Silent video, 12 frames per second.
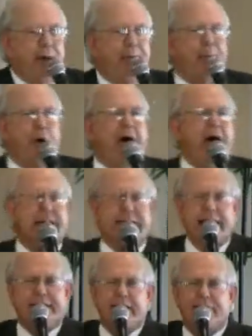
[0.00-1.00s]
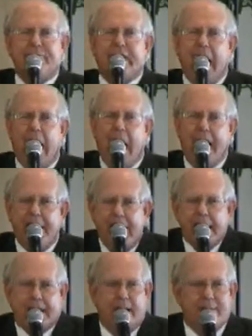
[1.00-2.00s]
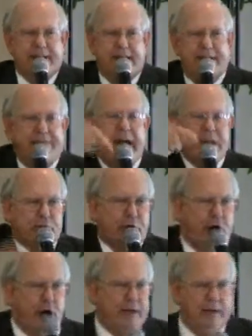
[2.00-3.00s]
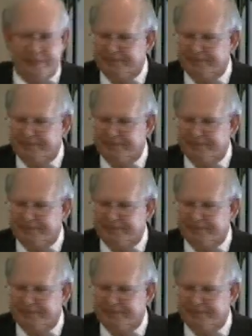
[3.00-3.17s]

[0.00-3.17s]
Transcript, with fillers: the presence of God comes into that truck.